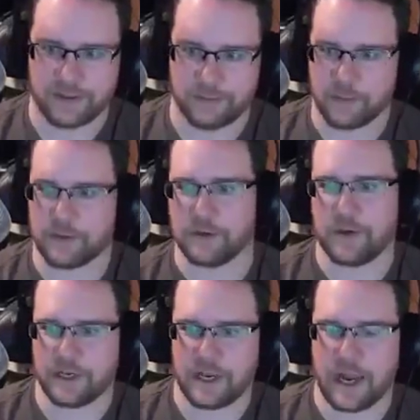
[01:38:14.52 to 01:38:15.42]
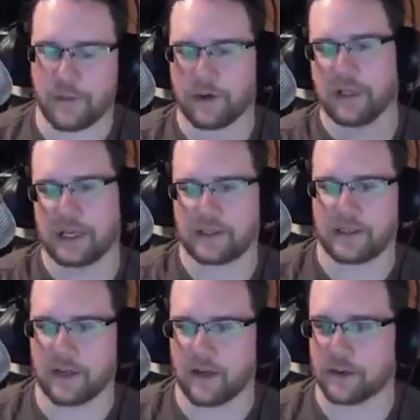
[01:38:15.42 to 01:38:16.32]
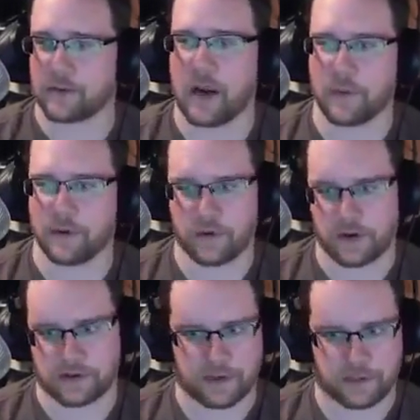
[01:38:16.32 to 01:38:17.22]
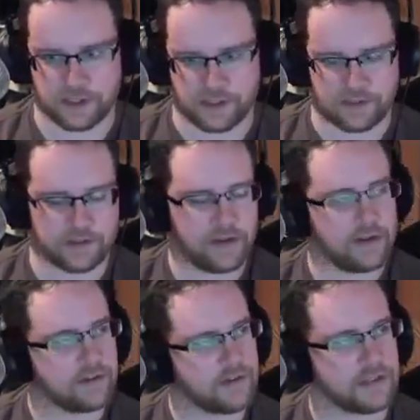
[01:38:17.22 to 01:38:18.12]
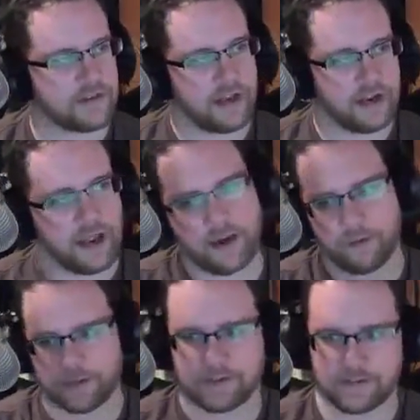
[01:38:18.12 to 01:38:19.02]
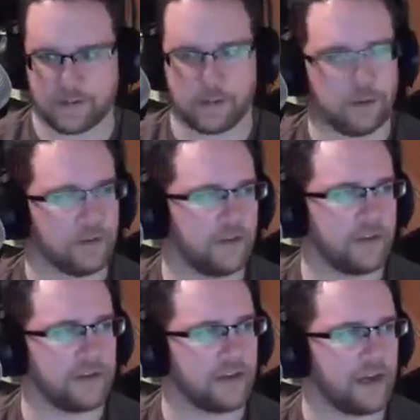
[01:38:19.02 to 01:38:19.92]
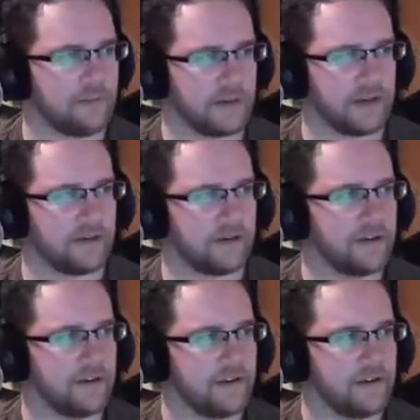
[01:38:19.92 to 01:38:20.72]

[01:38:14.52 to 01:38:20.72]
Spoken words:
what we're doing and how we're collecting and also how we were doing our spreadsheets. So that's kind of how this whole thing came together.